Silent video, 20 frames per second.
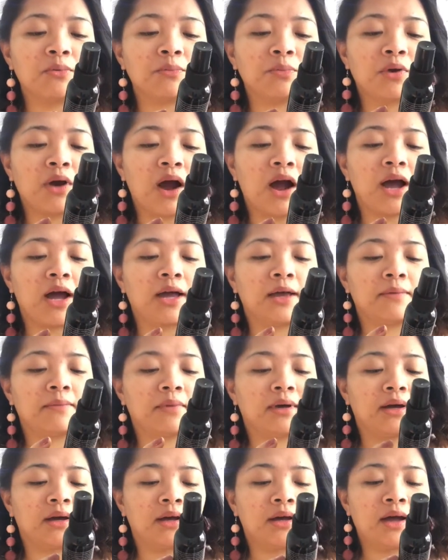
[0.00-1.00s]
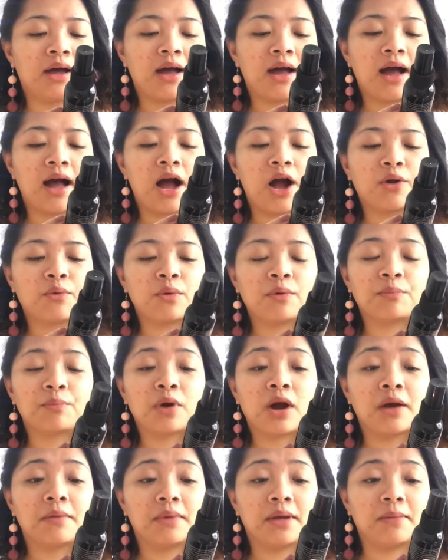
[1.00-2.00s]
Prime Aqua
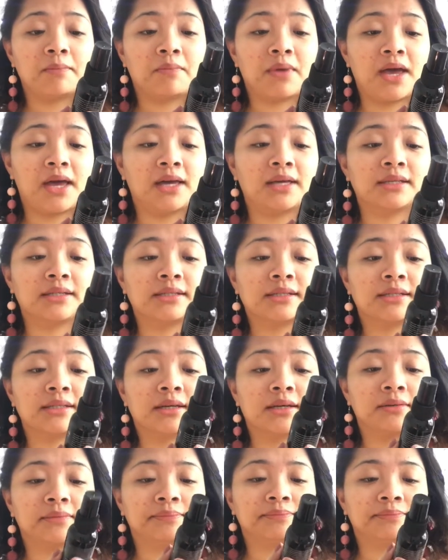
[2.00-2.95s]
Priming Base.